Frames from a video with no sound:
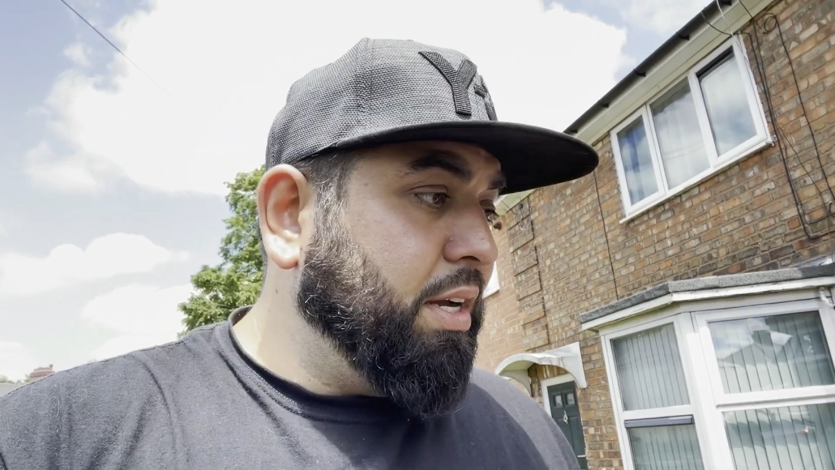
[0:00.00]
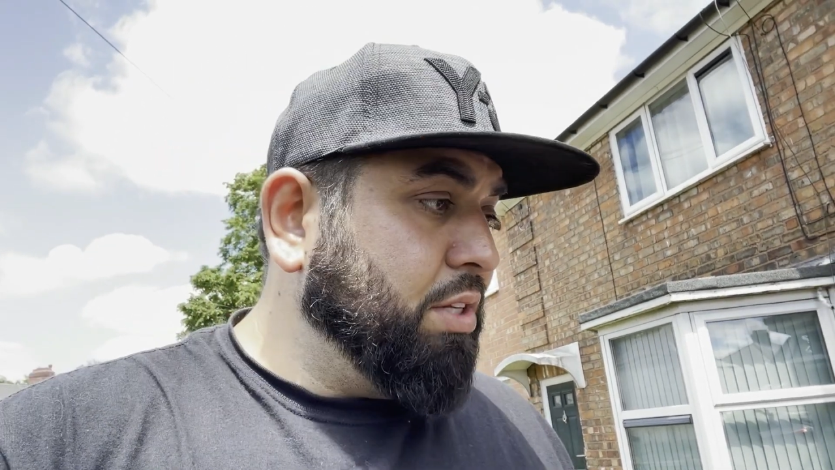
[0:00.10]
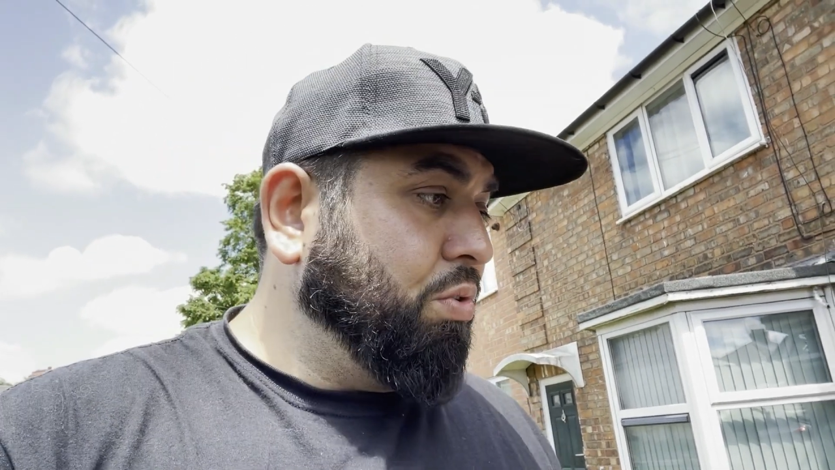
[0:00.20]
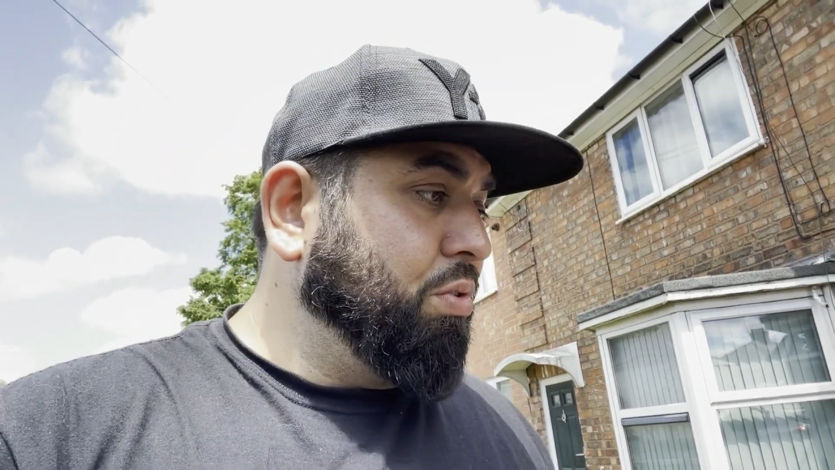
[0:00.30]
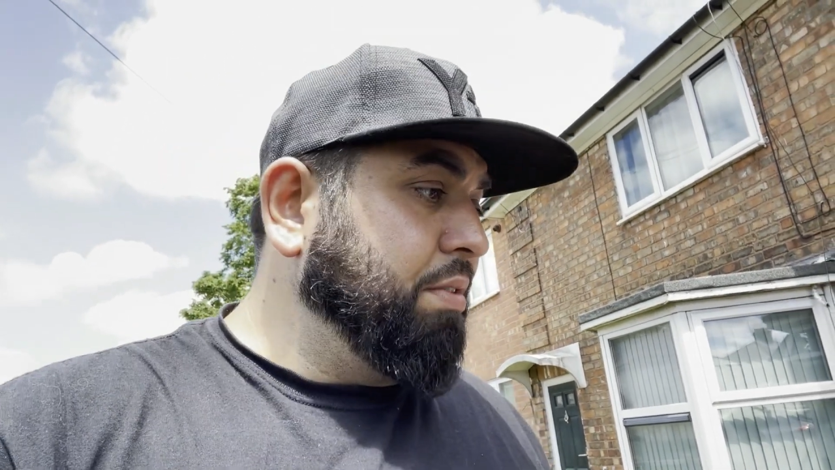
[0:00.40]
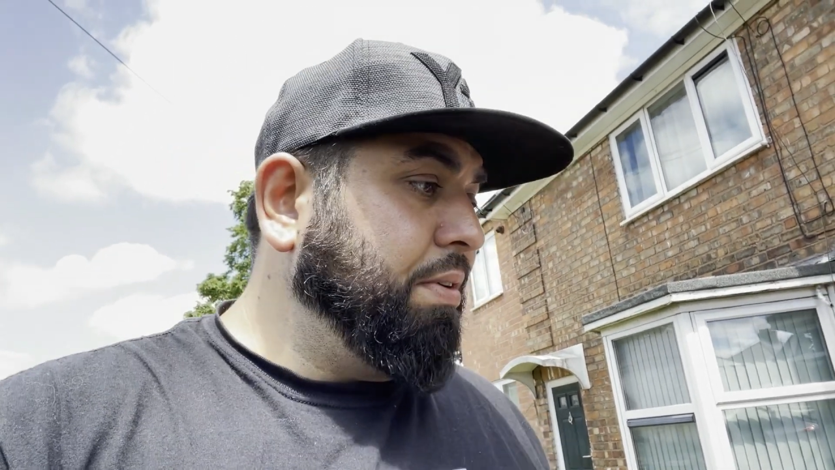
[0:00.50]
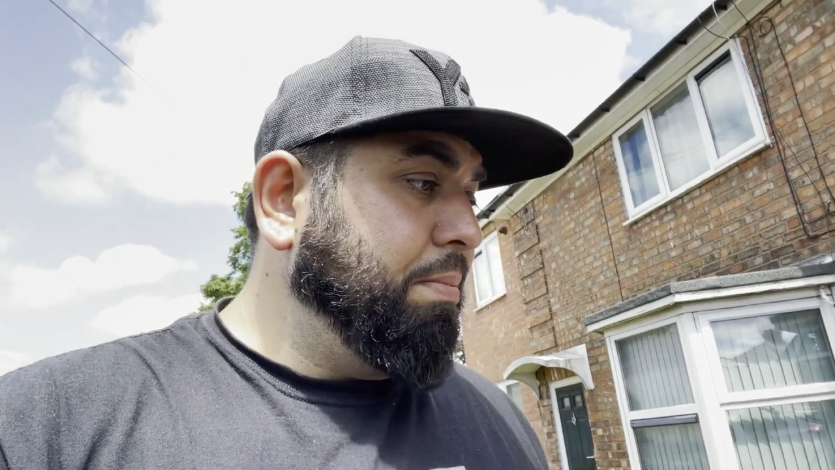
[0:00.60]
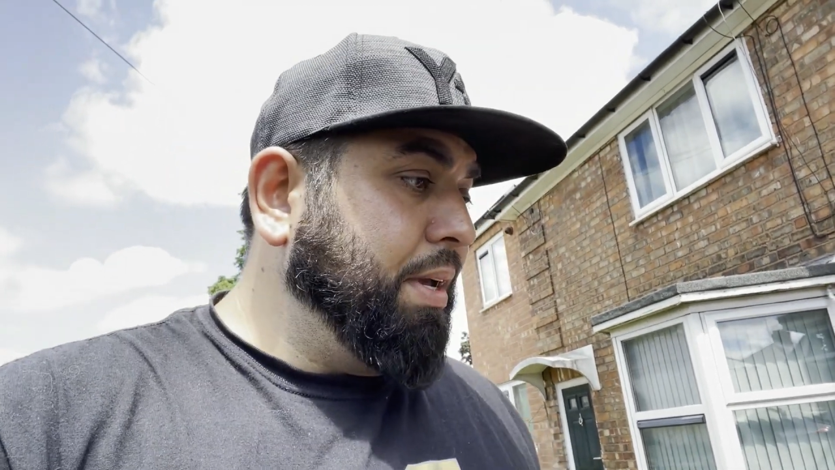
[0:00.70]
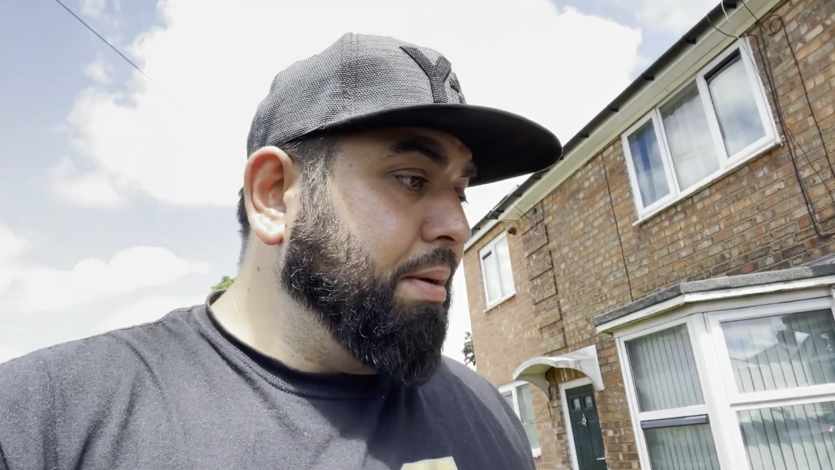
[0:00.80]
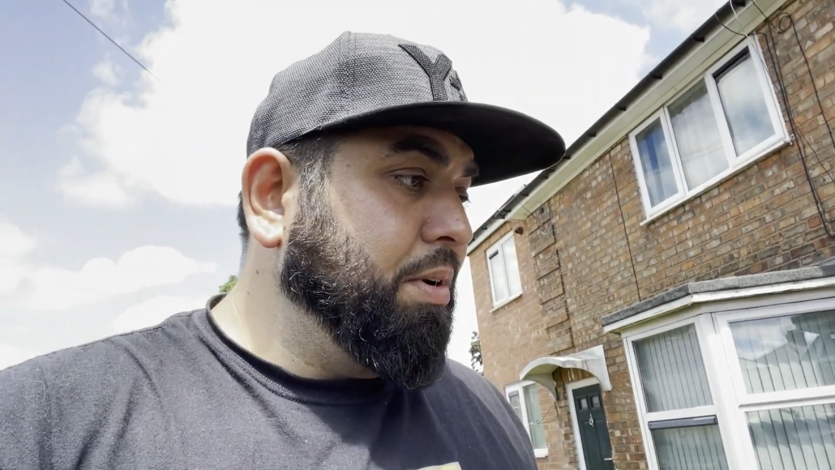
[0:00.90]
is ordered from
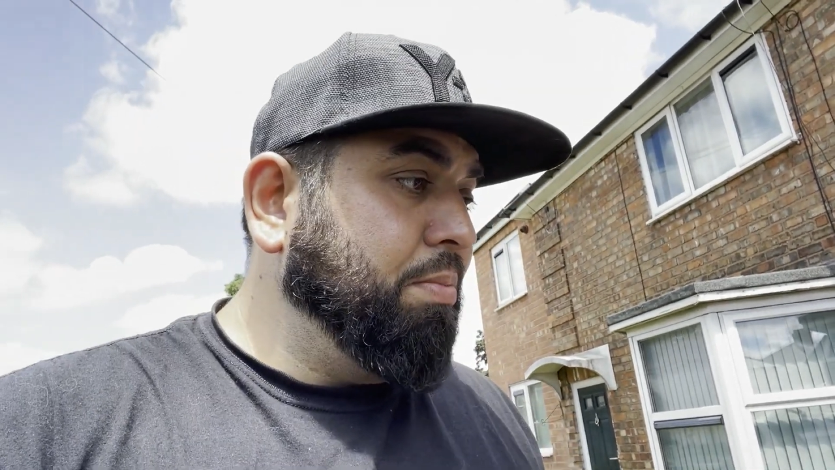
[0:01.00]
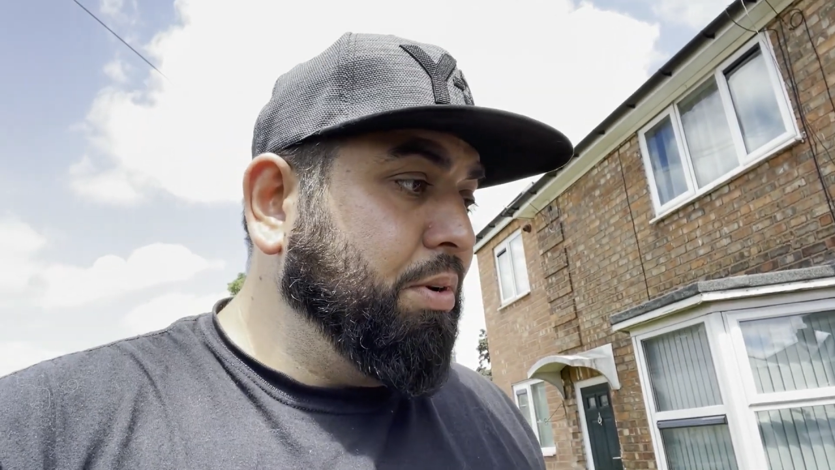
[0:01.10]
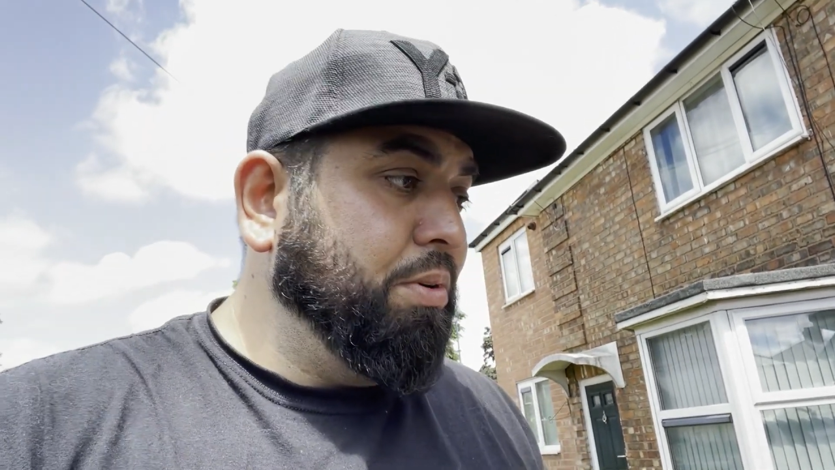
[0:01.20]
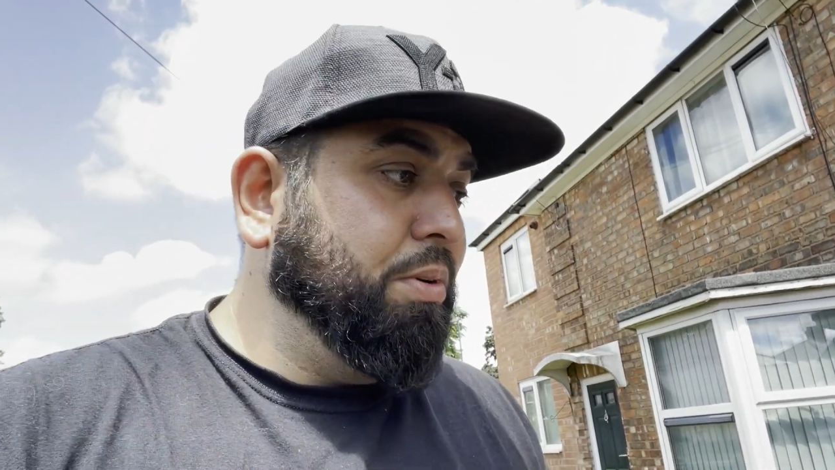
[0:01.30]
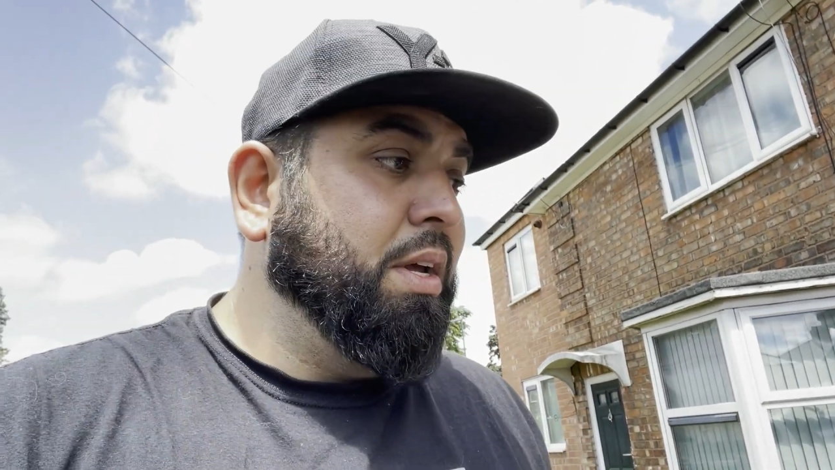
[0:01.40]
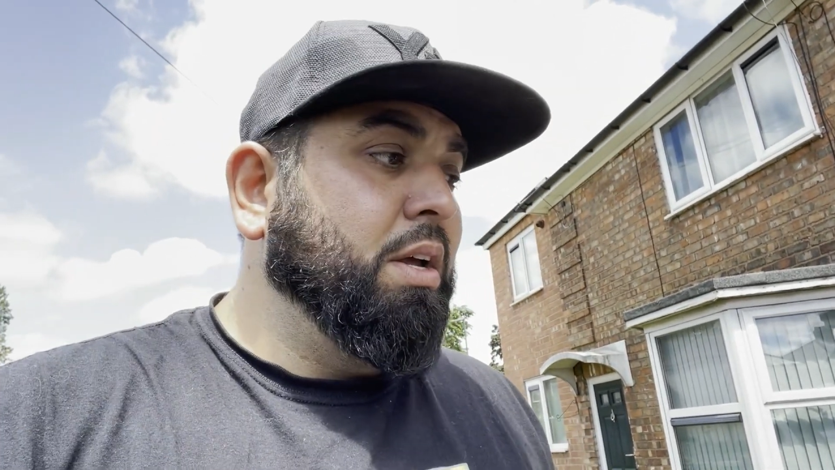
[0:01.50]
BMW.